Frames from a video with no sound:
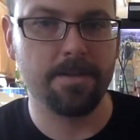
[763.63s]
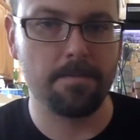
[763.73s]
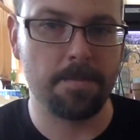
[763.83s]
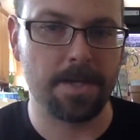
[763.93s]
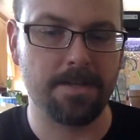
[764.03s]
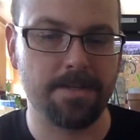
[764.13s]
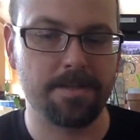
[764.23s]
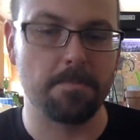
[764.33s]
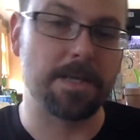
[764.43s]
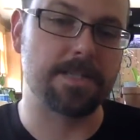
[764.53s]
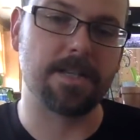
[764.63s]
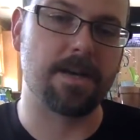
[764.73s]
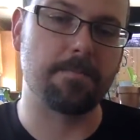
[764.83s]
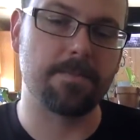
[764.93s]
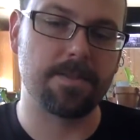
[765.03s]
bit to mix it
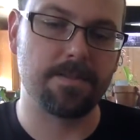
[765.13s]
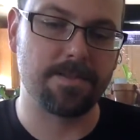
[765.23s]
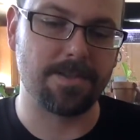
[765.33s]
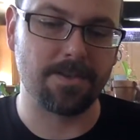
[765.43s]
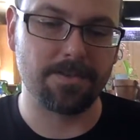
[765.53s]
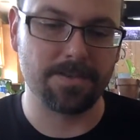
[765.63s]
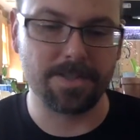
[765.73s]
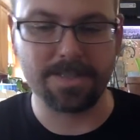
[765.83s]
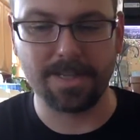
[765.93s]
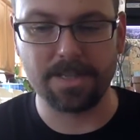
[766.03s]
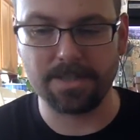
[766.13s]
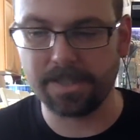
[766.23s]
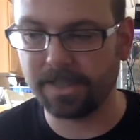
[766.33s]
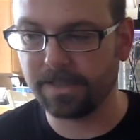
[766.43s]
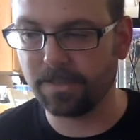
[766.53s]
up. So just in case you're
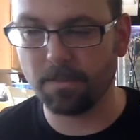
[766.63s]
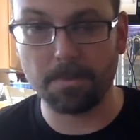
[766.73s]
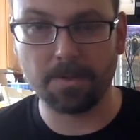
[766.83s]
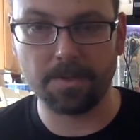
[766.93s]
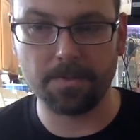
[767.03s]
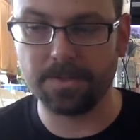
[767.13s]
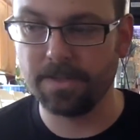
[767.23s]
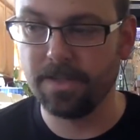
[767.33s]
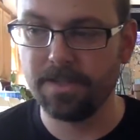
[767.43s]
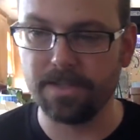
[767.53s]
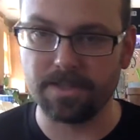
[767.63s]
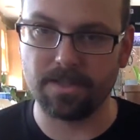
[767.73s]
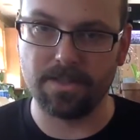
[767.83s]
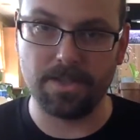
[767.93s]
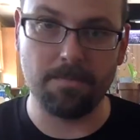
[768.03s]
getting a little bored with just the
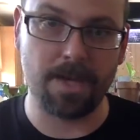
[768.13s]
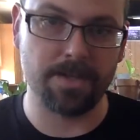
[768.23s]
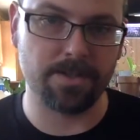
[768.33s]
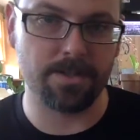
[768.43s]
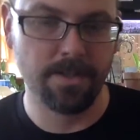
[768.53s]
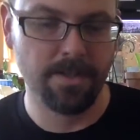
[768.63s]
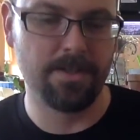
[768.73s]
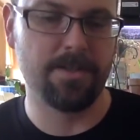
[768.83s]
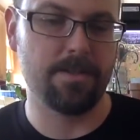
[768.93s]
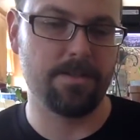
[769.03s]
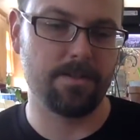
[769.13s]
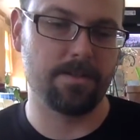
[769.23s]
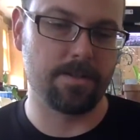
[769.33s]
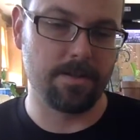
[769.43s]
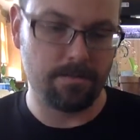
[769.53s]
G major, you
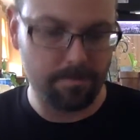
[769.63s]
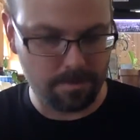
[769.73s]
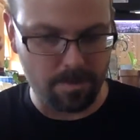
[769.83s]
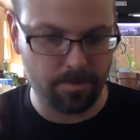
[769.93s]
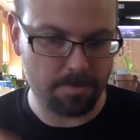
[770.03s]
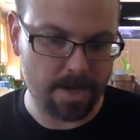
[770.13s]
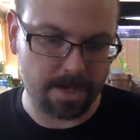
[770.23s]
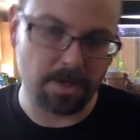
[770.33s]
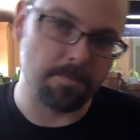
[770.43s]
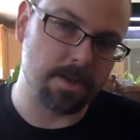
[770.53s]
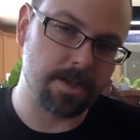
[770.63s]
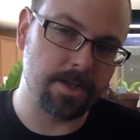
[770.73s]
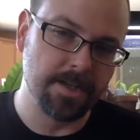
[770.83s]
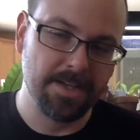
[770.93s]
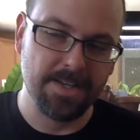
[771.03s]
can know in the back of your
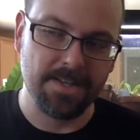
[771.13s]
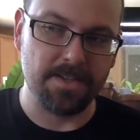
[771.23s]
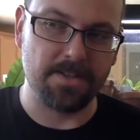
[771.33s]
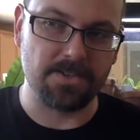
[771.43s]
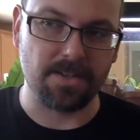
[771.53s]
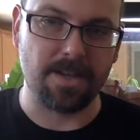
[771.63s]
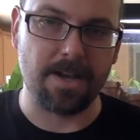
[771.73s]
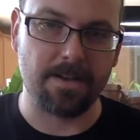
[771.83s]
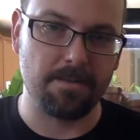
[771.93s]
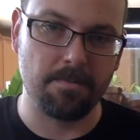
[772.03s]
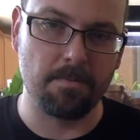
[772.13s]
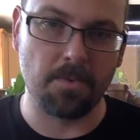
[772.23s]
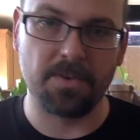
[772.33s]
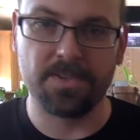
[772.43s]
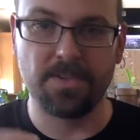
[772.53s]
mind there's a lot
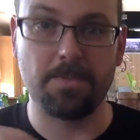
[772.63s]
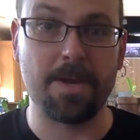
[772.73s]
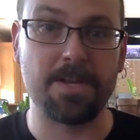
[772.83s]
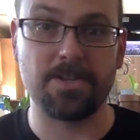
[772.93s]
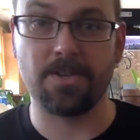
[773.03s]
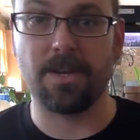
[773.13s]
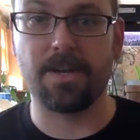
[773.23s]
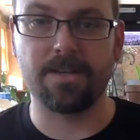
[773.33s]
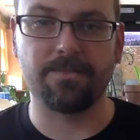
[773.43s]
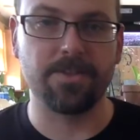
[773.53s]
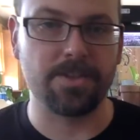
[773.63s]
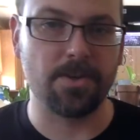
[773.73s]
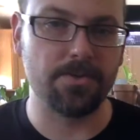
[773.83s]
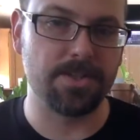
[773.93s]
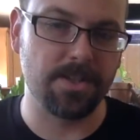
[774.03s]
more to the banjo, a lot different
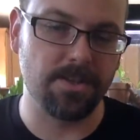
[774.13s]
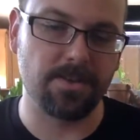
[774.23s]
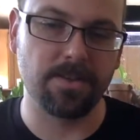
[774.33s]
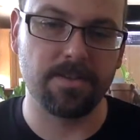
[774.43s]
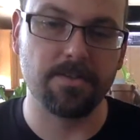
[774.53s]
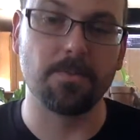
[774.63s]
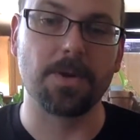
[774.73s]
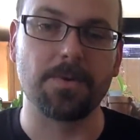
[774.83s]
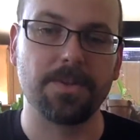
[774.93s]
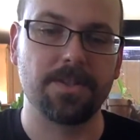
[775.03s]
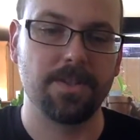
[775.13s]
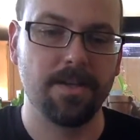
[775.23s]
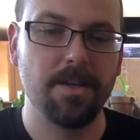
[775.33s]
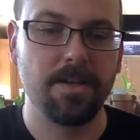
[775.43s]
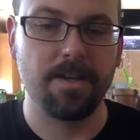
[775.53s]
tones that you can work with.
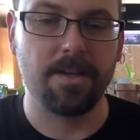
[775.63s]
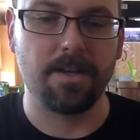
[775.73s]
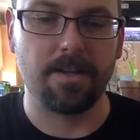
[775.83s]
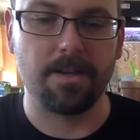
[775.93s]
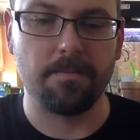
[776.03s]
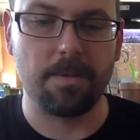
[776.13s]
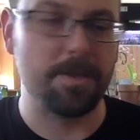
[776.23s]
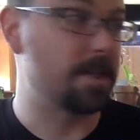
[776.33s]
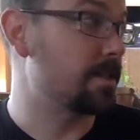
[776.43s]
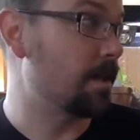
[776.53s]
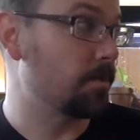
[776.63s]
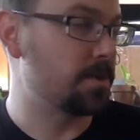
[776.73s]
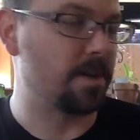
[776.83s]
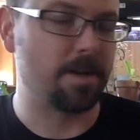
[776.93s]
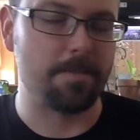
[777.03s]
And maybe next time we'll
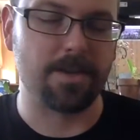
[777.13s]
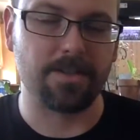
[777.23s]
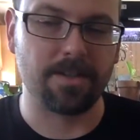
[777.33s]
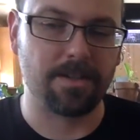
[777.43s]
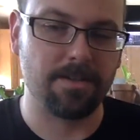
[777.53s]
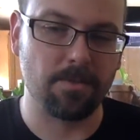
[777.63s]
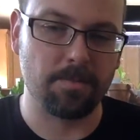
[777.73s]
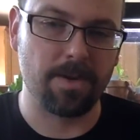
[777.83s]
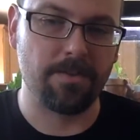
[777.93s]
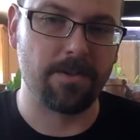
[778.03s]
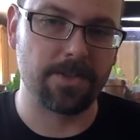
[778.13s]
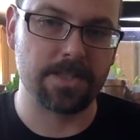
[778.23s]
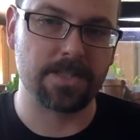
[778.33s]
talk about one of my favorites,